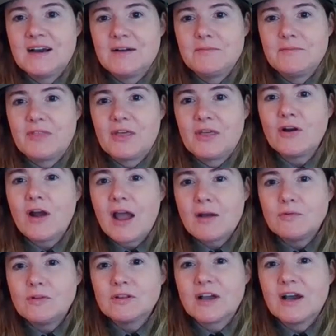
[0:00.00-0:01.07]
there I
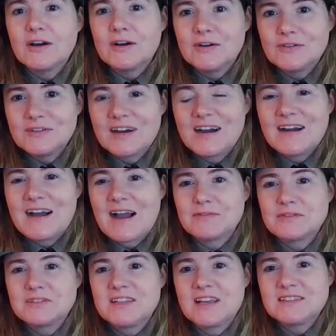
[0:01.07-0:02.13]
will go. I
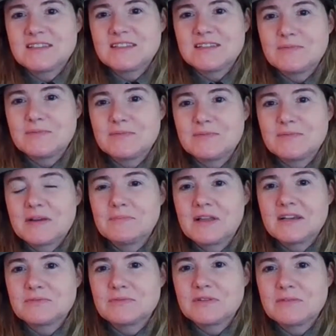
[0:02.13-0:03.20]
was destined to be in a
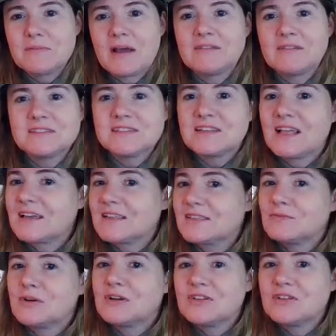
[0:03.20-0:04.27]
place with mountains like the
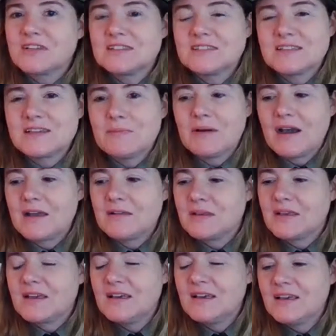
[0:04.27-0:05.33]
one you can see behind
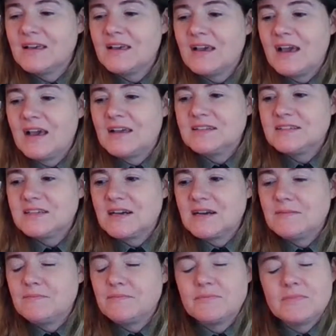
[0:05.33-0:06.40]
me. And
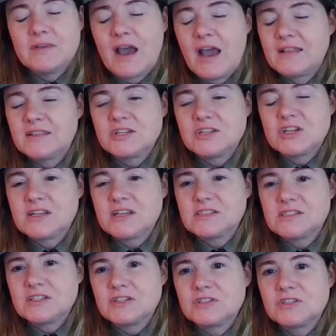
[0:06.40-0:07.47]
I had the chance
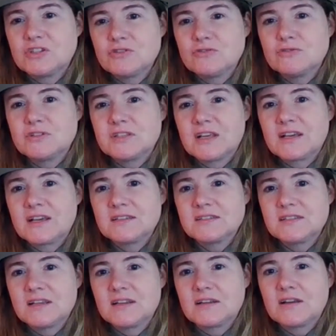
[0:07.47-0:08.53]
to choose things
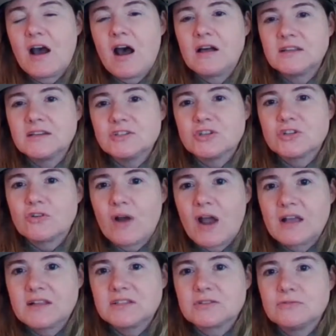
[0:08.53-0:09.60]
in college and
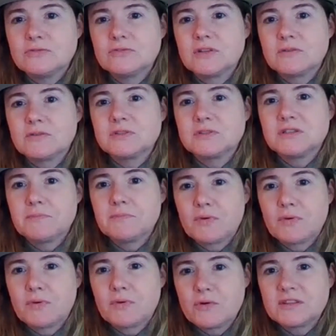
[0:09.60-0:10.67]
grad school that would
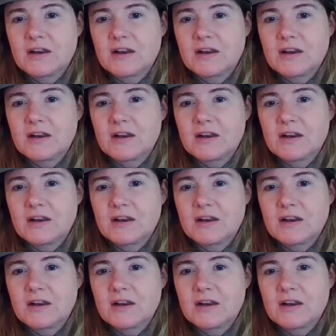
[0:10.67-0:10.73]
support that